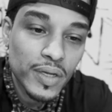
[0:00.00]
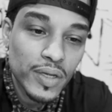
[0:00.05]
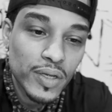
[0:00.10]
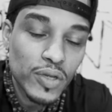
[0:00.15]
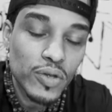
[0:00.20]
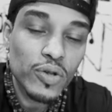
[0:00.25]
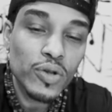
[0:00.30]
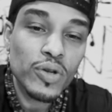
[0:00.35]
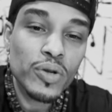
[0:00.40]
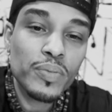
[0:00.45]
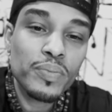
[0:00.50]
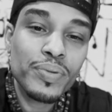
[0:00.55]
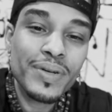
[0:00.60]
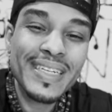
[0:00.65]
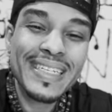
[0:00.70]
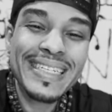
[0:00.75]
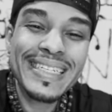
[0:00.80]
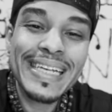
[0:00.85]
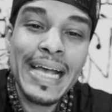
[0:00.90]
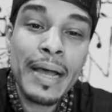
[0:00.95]
your
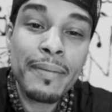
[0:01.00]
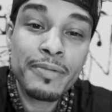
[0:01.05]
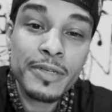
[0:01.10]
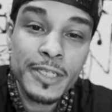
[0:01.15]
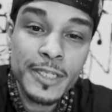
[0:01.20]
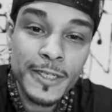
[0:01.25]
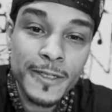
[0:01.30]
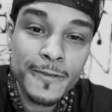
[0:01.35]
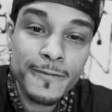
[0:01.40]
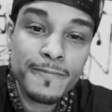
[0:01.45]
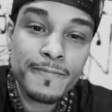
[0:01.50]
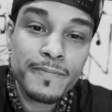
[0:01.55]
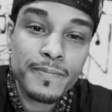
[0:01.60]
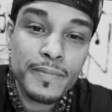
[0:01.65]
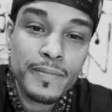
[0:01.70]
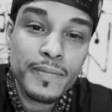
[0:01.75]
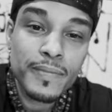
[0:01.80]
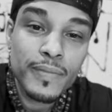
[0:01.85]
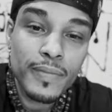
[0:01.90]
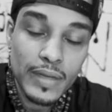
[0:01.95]
perception.
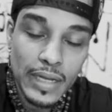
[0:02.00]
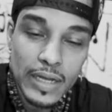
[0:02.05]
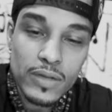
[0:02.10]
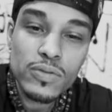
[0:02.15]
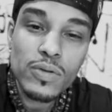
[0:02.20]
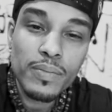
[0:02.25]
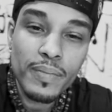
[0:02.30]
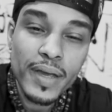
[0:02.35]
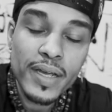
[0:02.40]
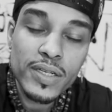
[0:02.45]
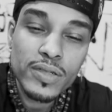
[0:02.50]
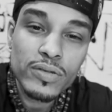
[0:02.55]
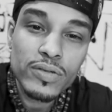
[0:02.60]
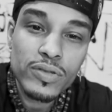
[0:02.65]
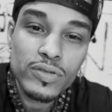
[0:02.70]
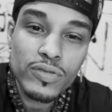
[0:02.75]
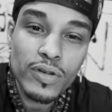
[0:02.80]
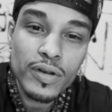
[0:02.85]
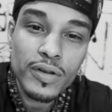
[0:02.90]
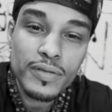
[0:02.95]
That's what makes you
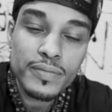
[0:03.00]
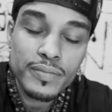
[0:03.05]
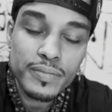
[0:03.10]
strong.